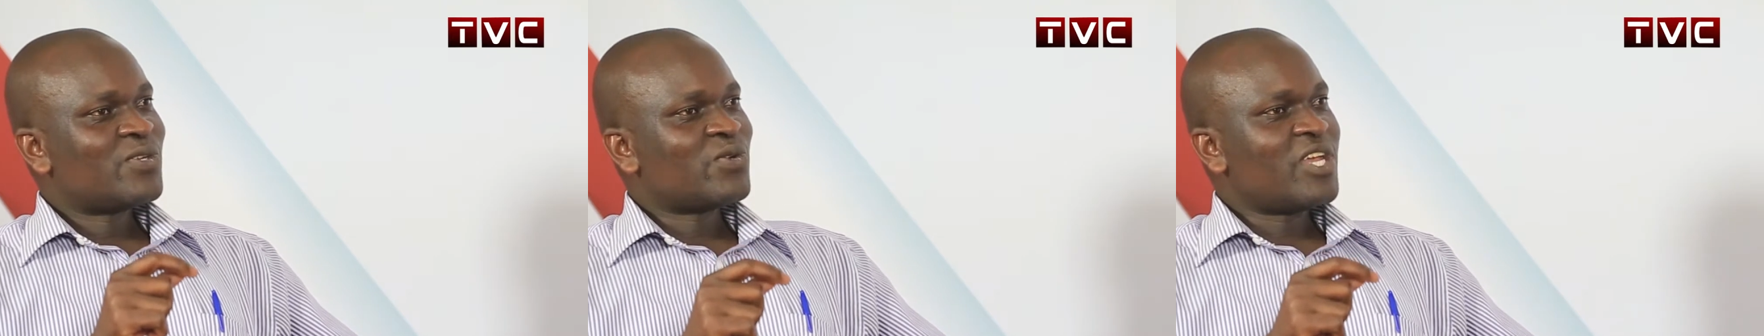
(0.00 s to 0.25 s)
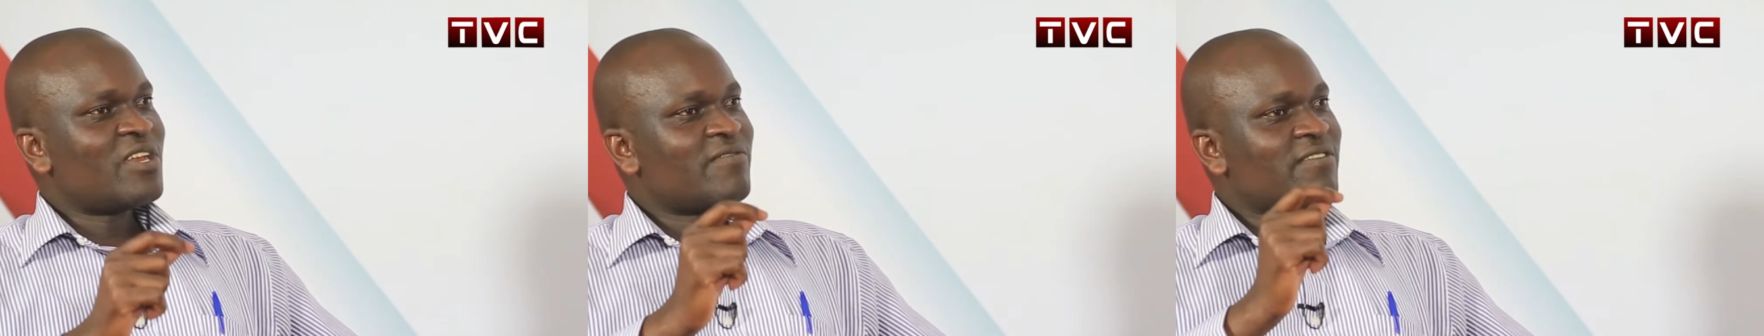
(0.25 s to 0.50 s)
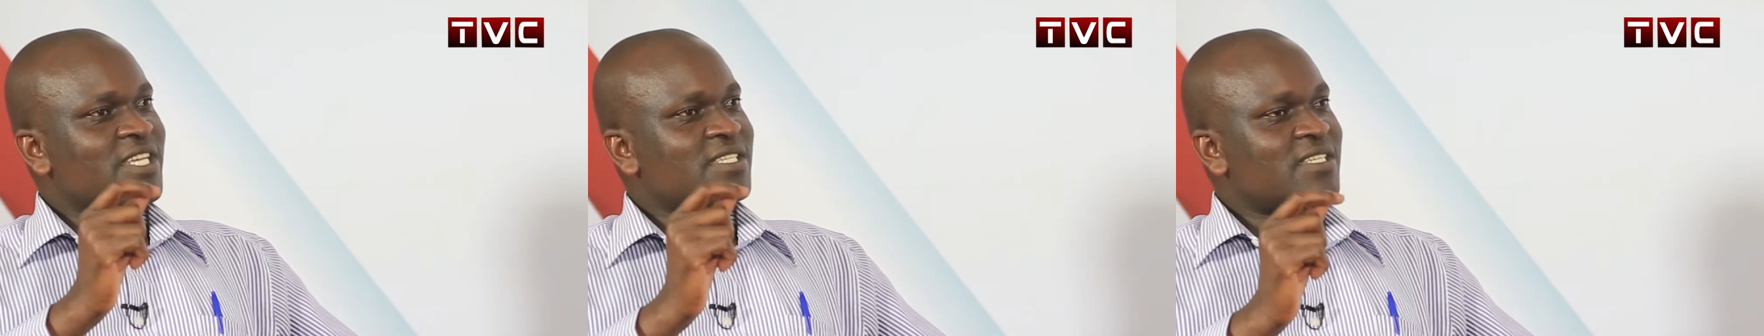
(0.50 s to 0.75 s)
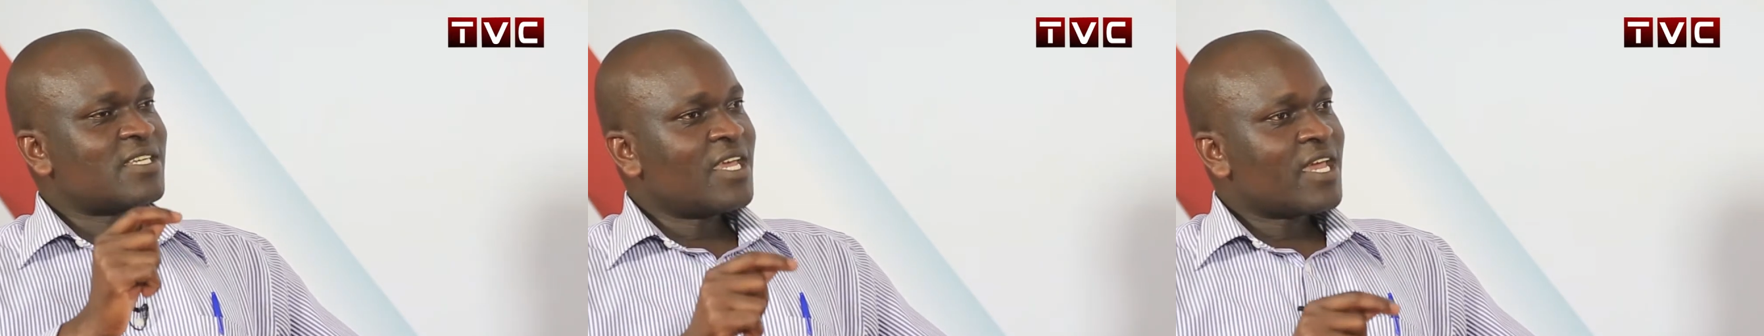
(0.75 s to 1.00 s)
to
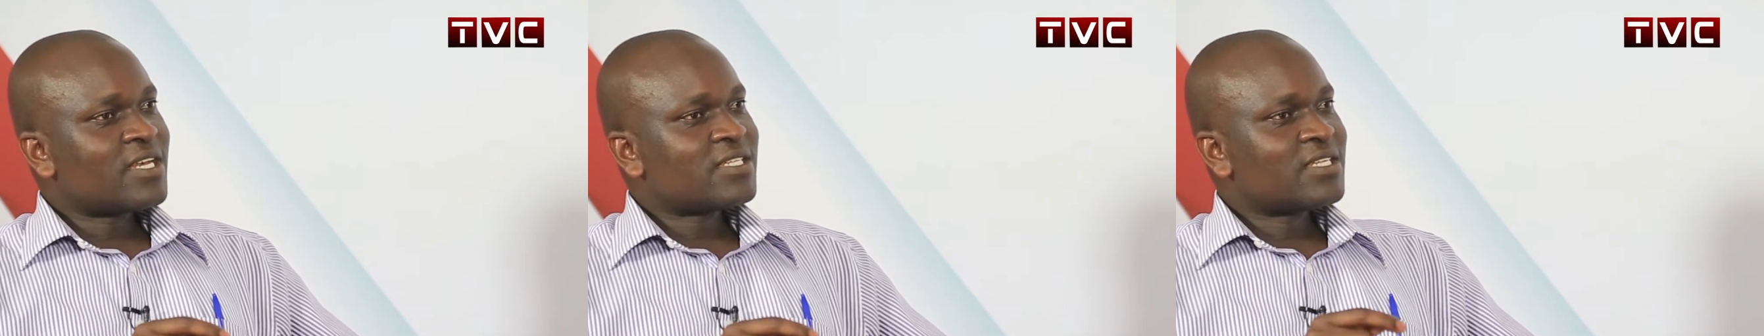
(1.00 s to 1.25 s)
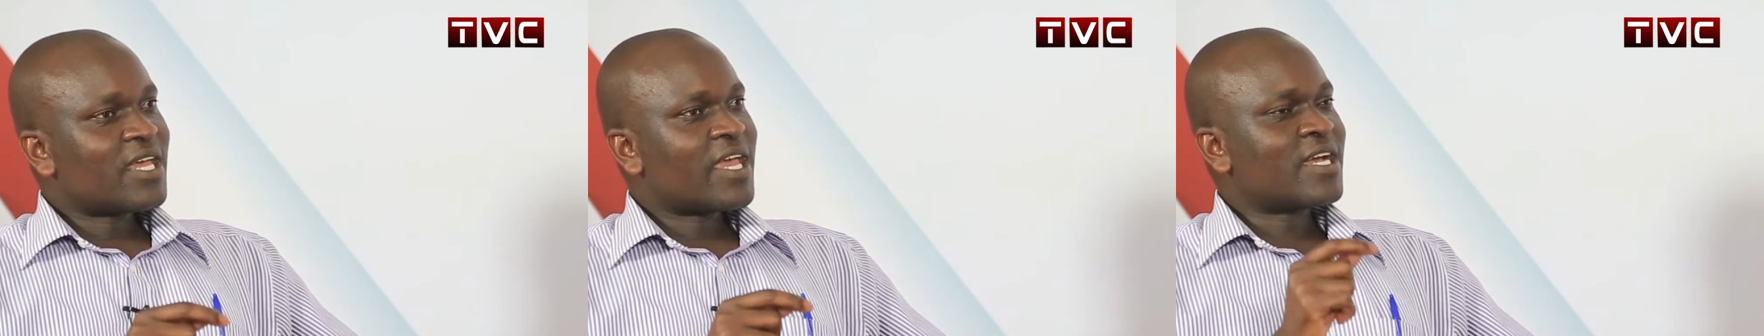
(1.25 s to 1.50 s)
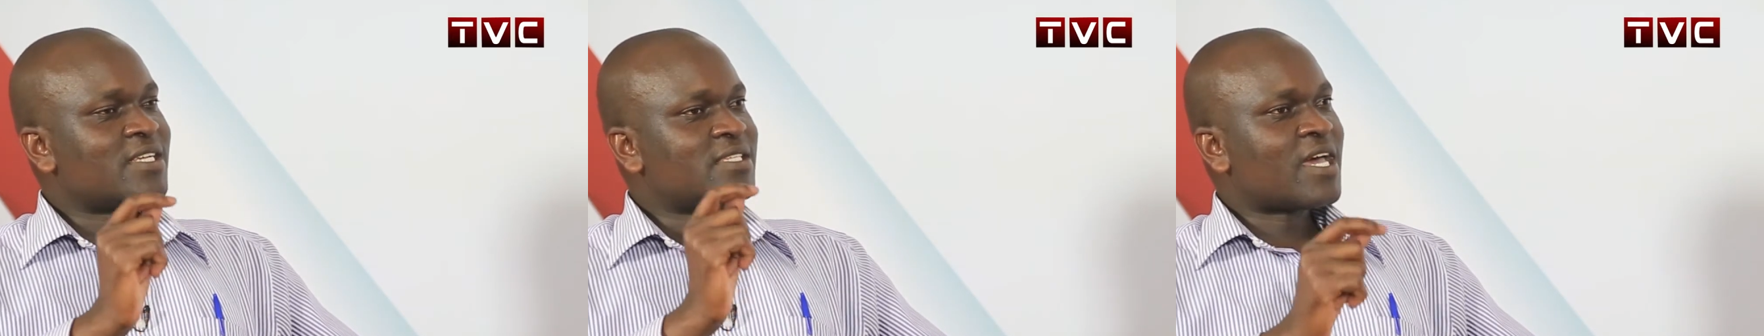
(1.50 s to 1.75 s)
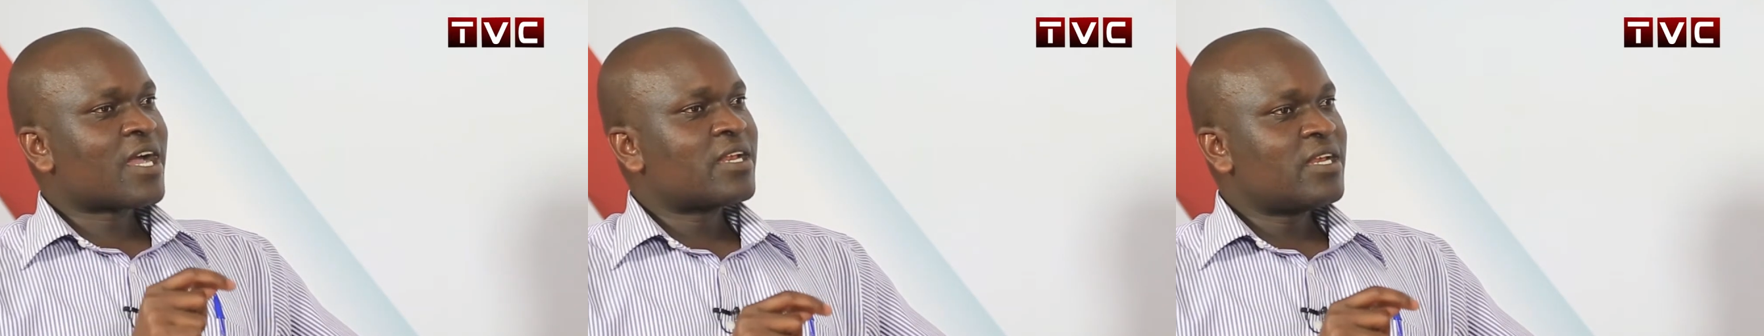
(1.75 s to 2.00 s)
investigate
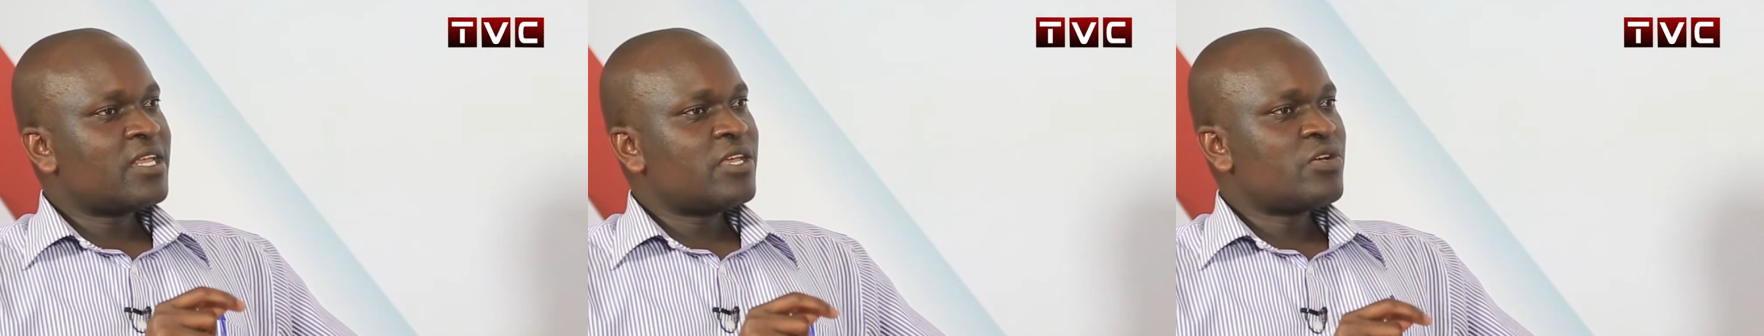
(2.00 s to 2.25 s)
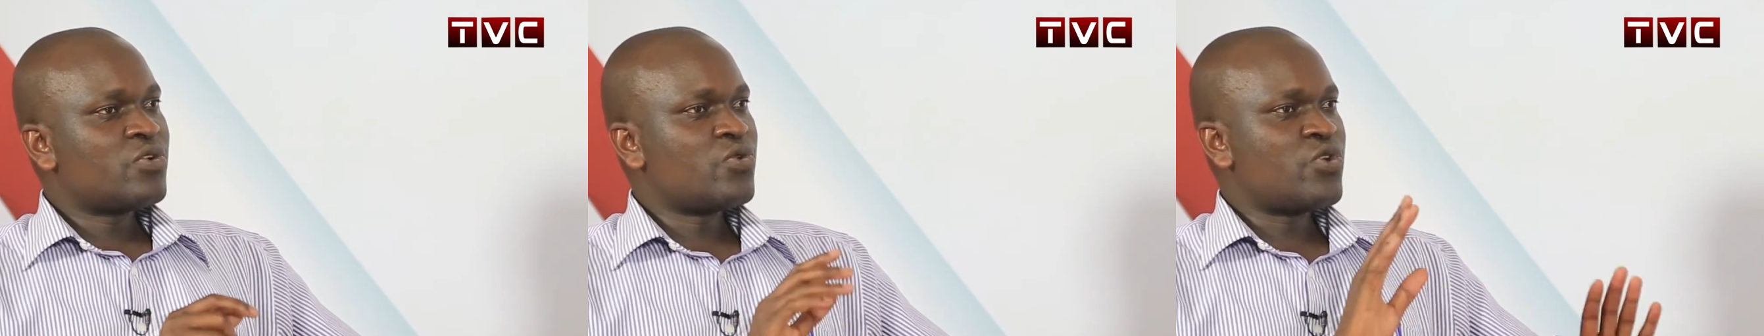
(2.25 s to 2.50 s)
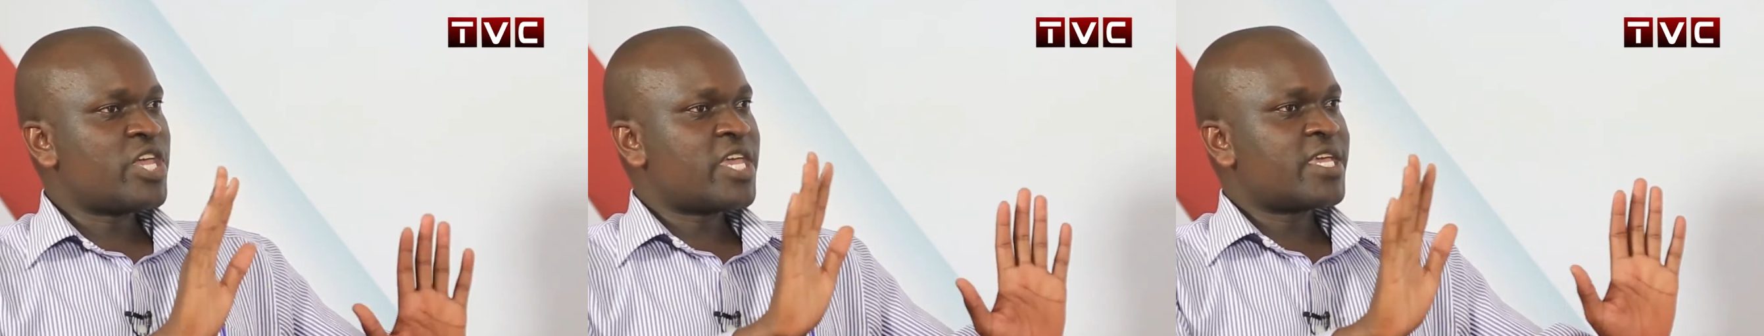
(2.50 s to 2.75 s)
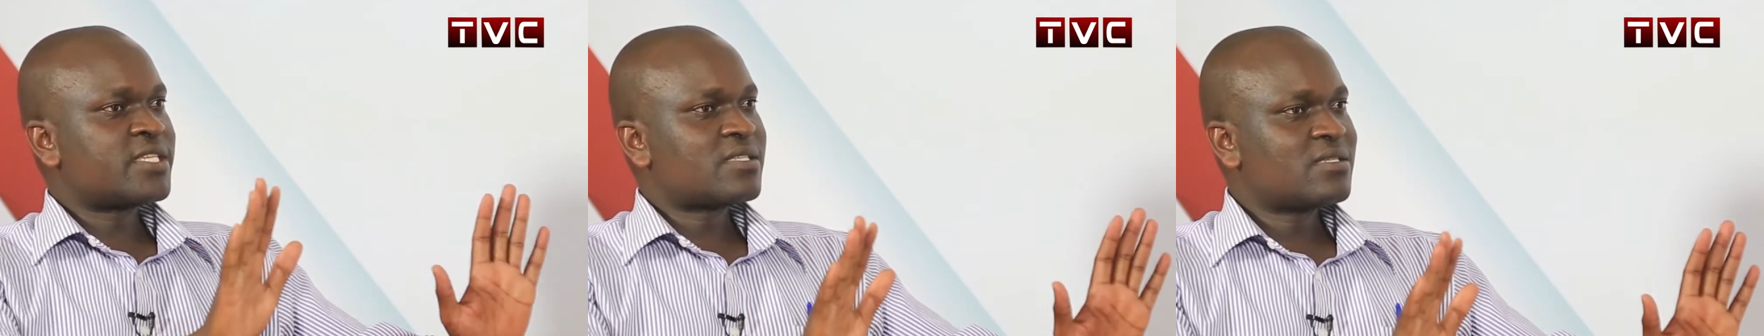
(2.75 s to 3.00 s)
exactly who
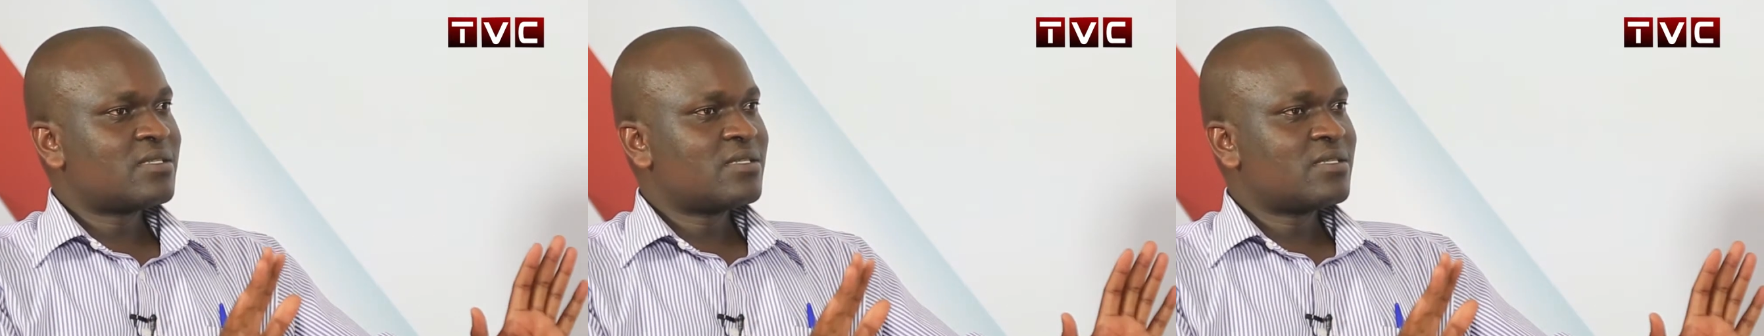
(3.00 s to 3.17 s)
he is.